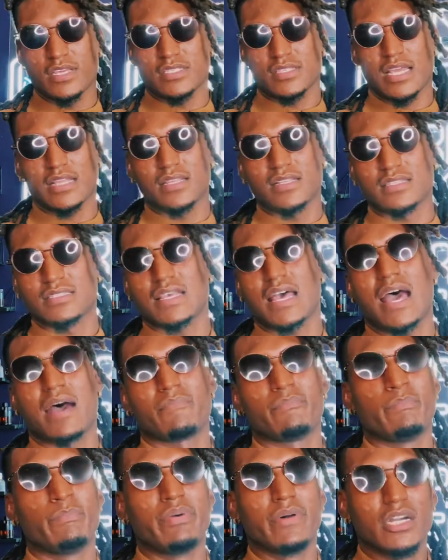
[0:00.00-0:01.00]
is like the top
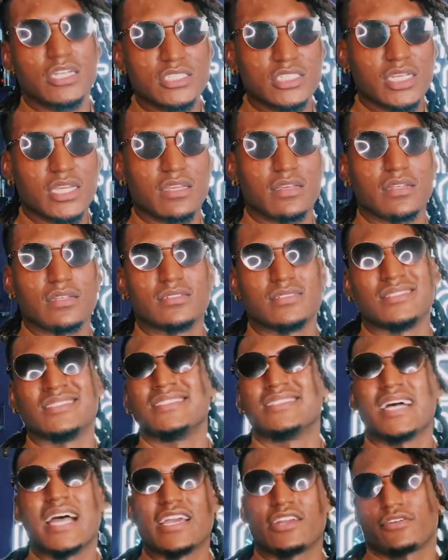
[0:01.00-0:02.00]
budget
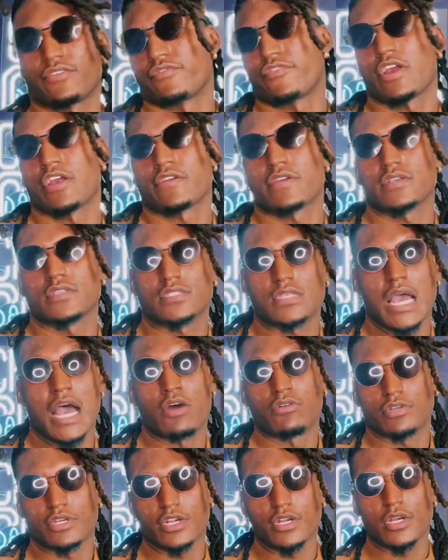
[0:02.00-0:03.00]
designer fragrance
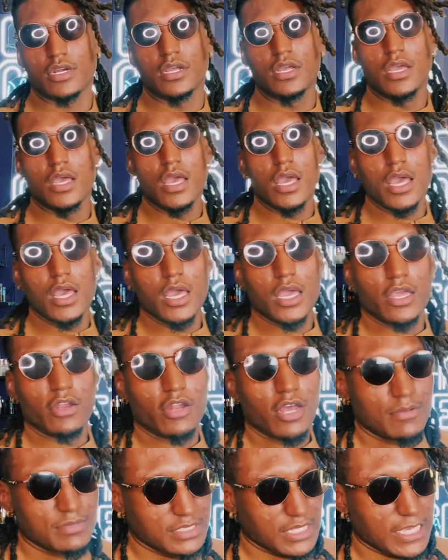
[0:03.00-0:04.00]
out there. You
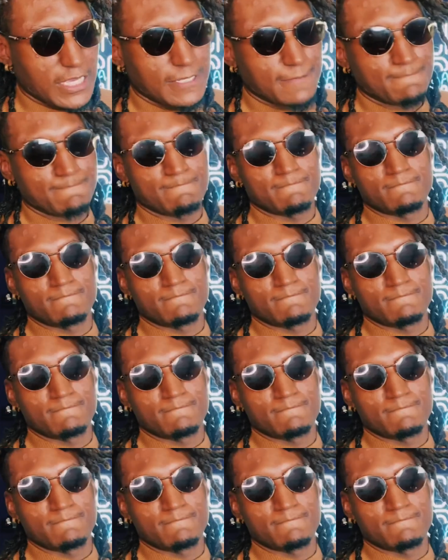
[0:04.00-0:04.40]
know what I'm saying?